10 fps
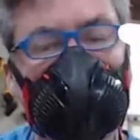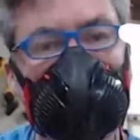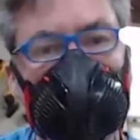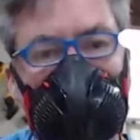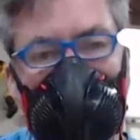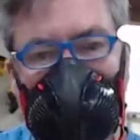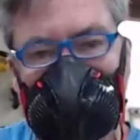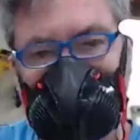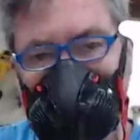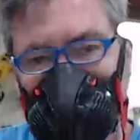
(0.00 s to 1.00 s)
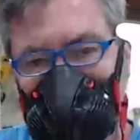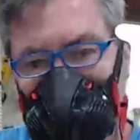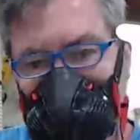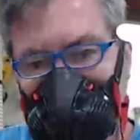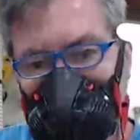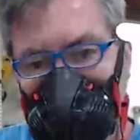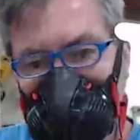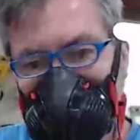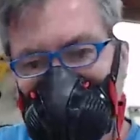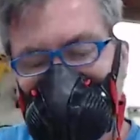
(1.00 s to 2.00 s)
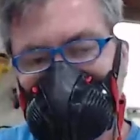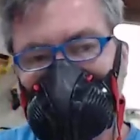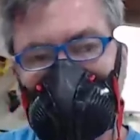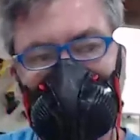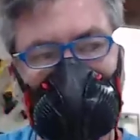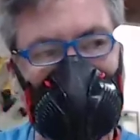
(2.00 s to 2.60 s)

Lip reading: kind of a plastic. Some